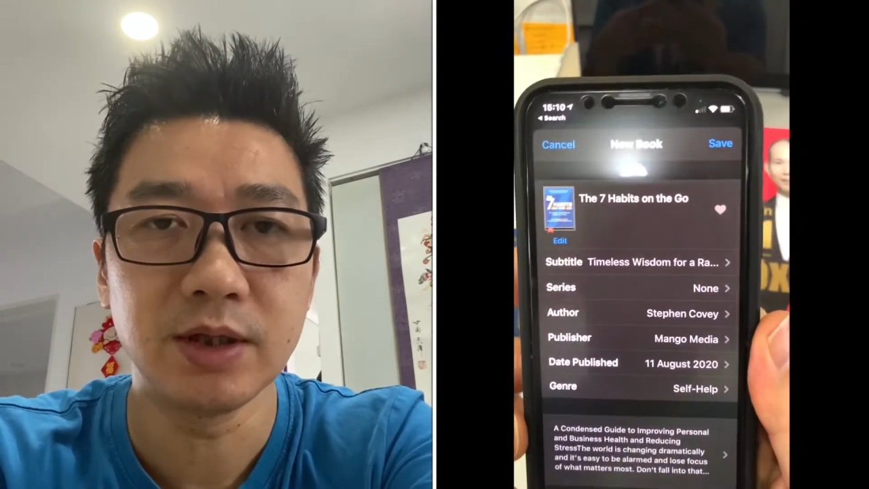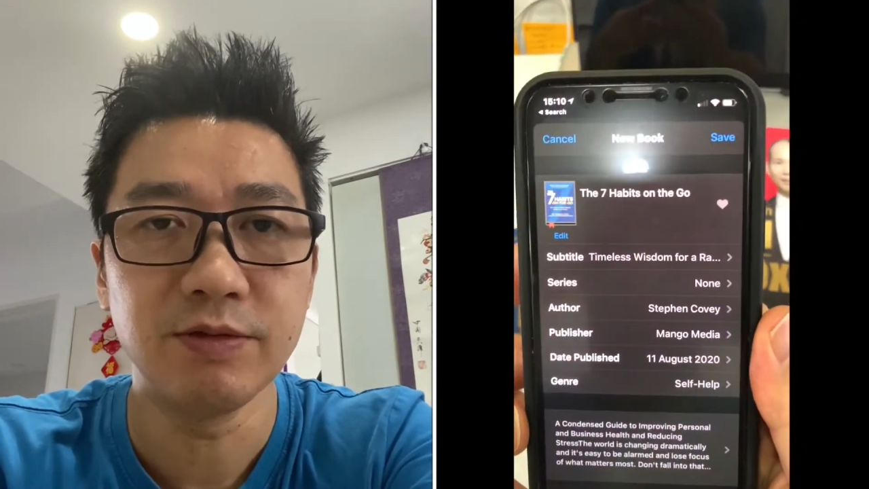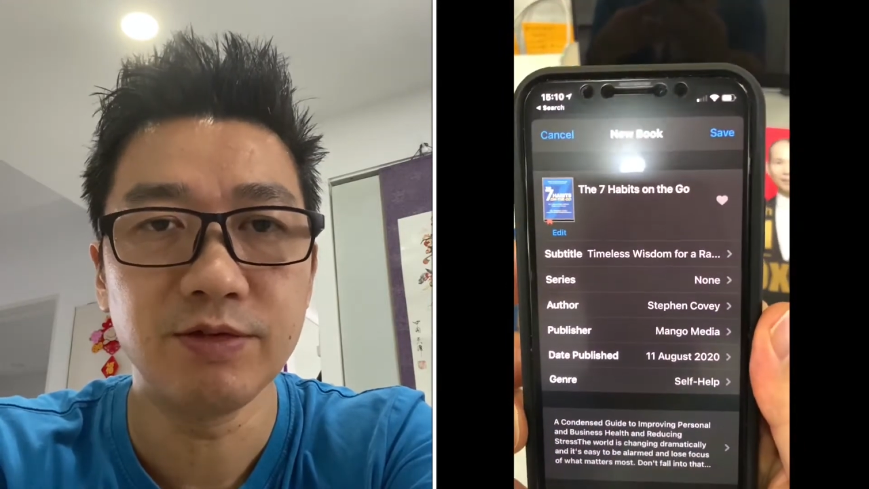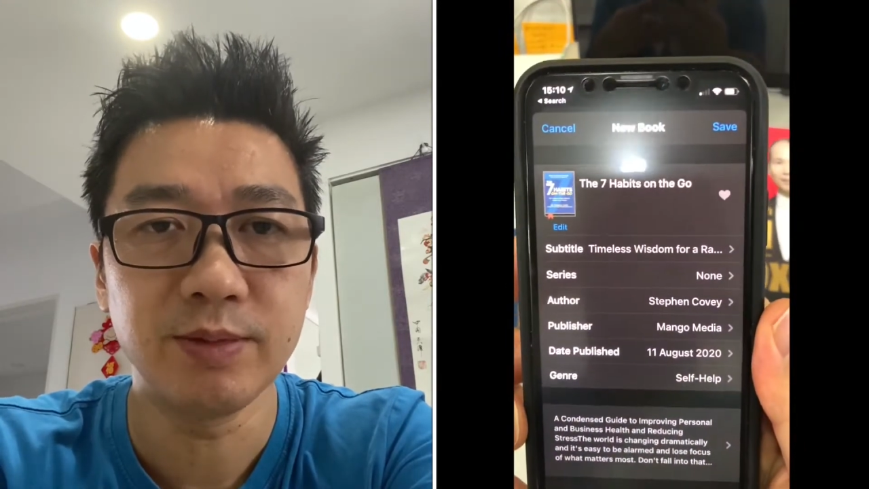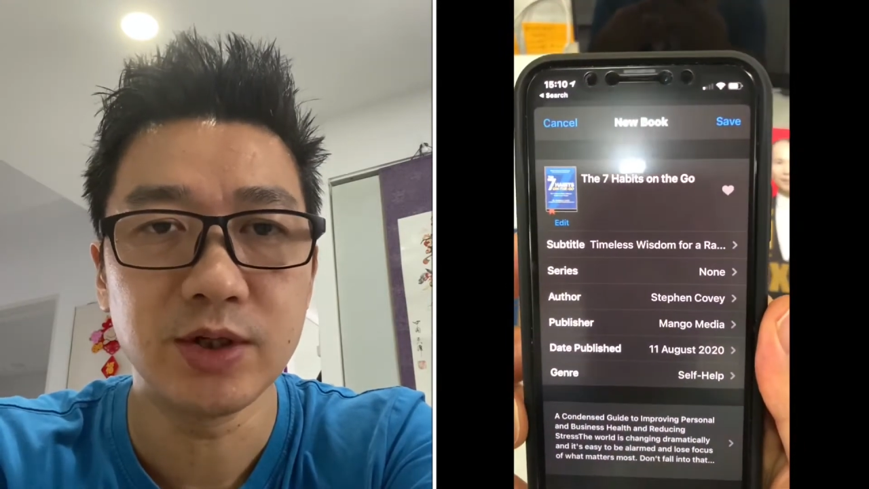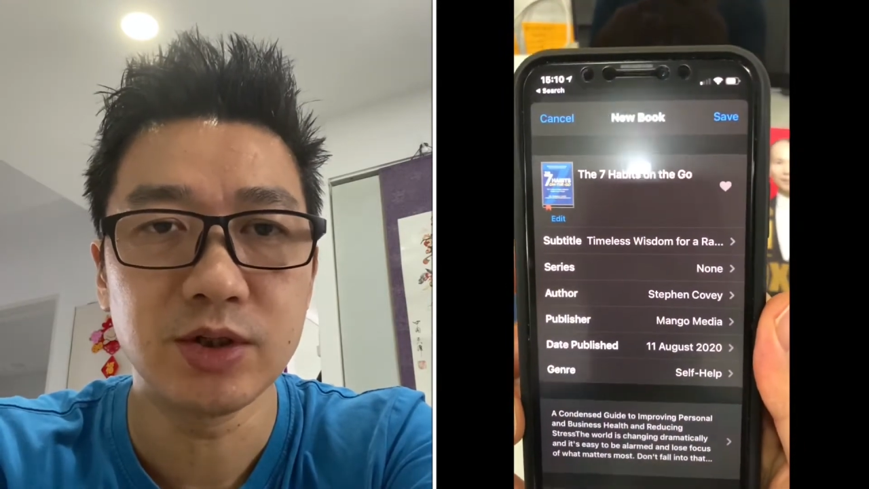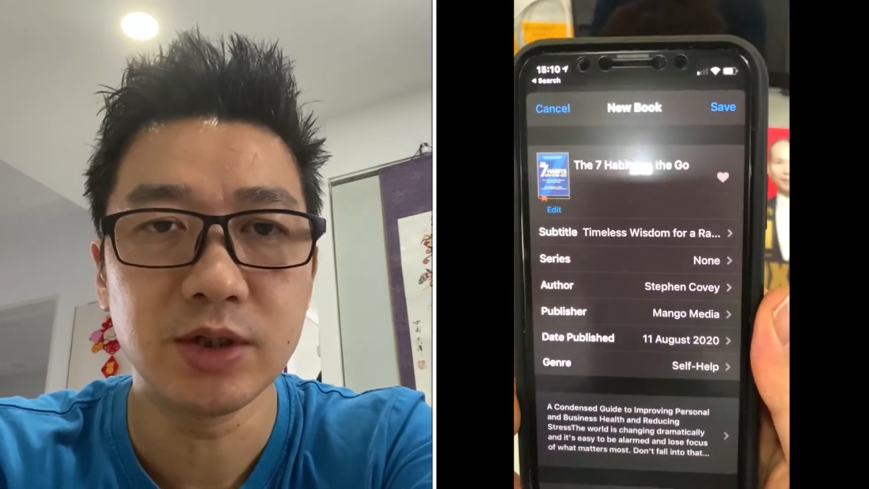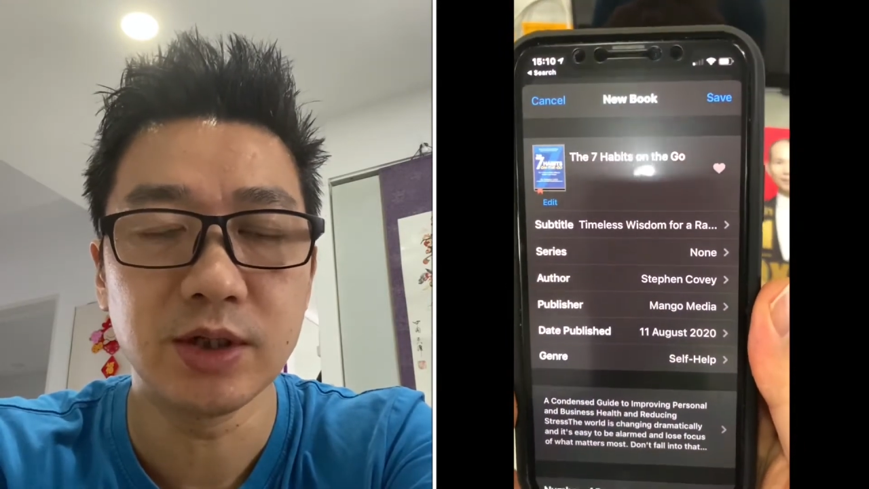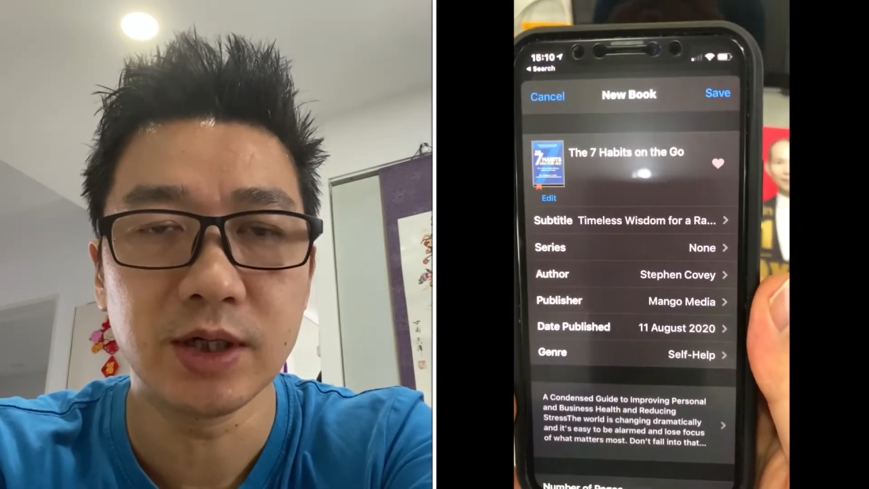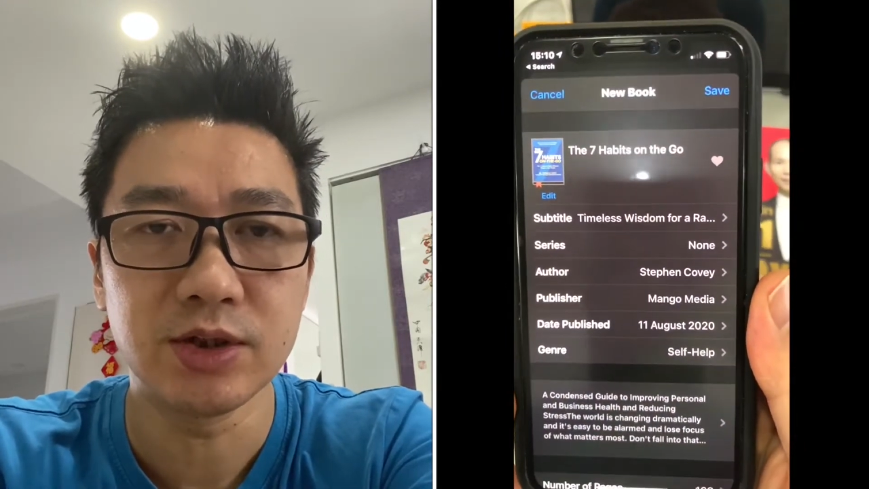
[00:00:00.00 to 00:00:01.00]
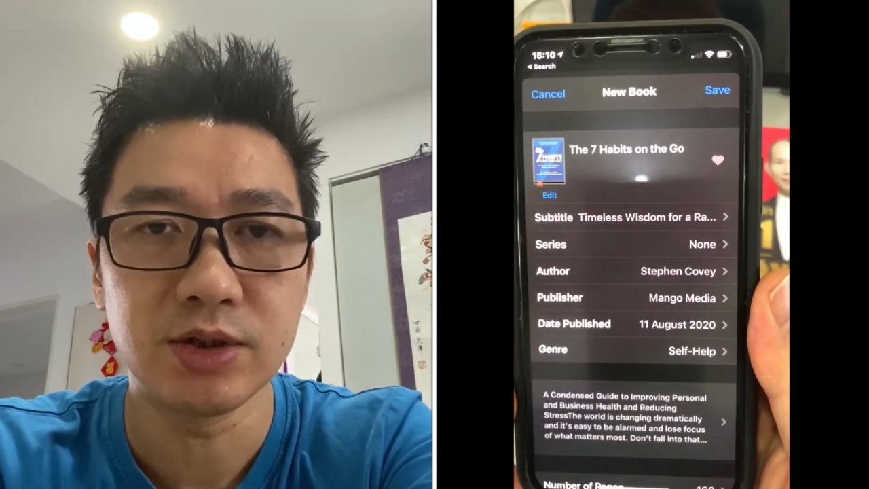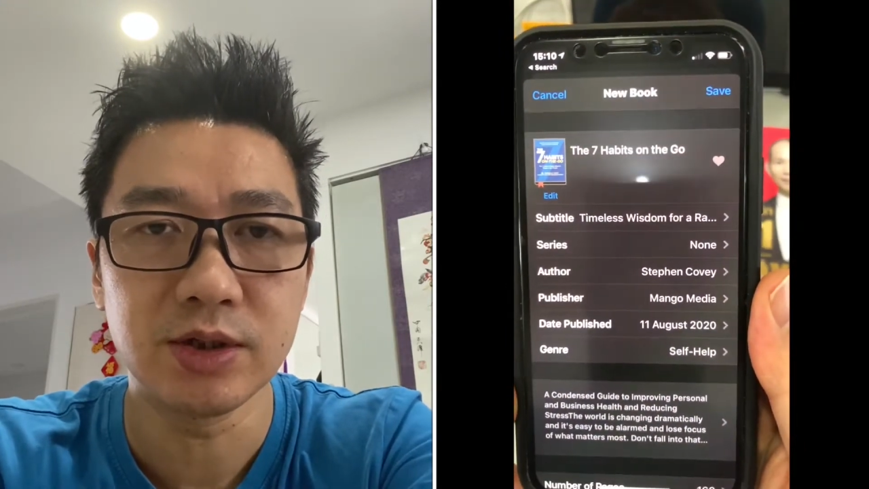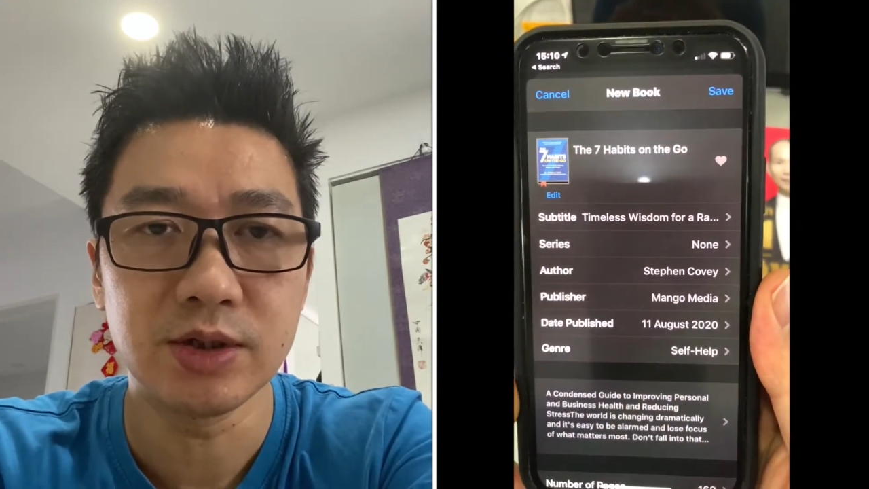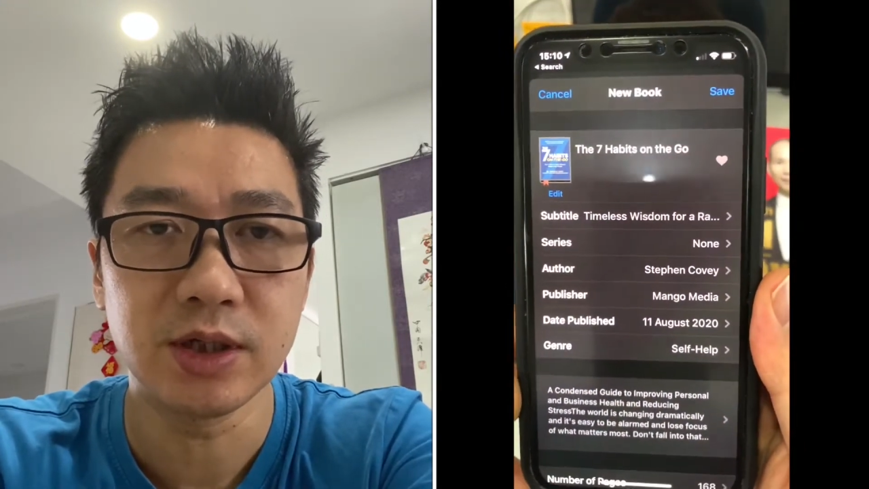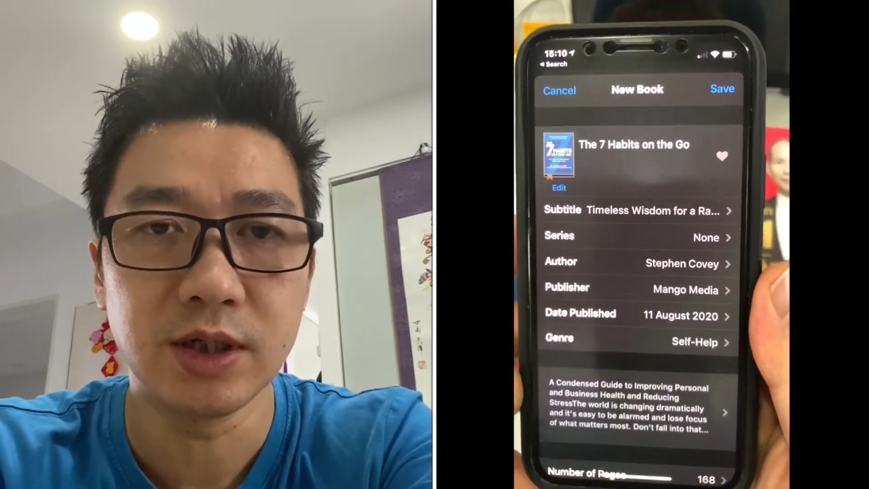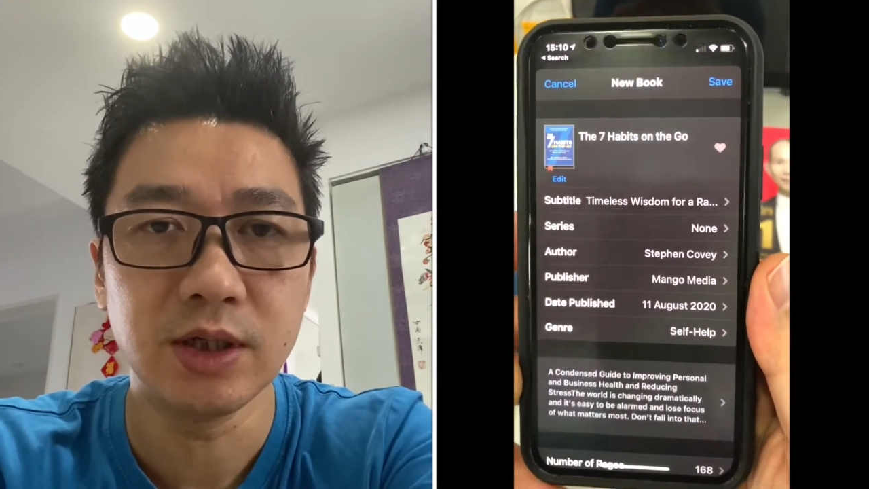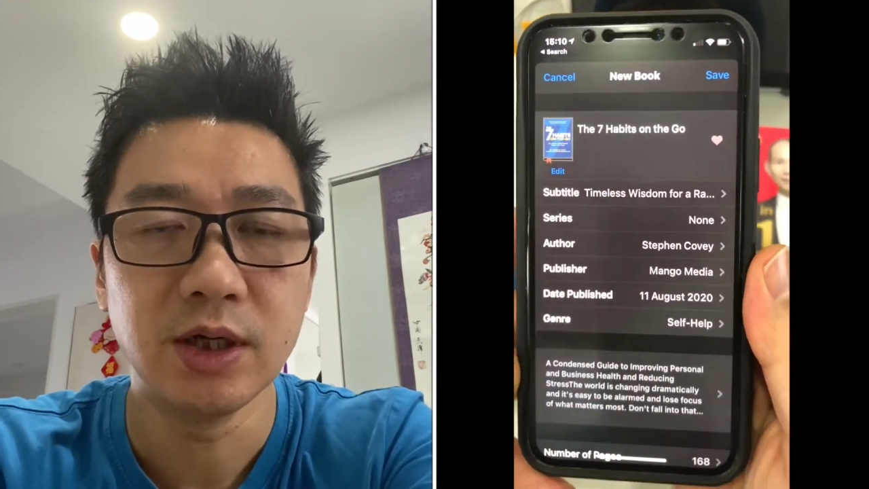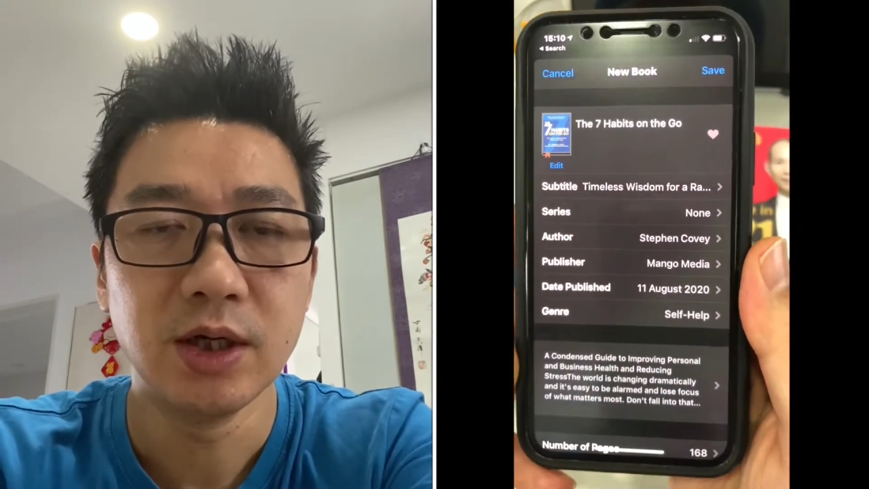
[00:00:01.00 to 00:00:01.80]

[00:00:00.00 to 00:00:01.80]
the information, and as you can see,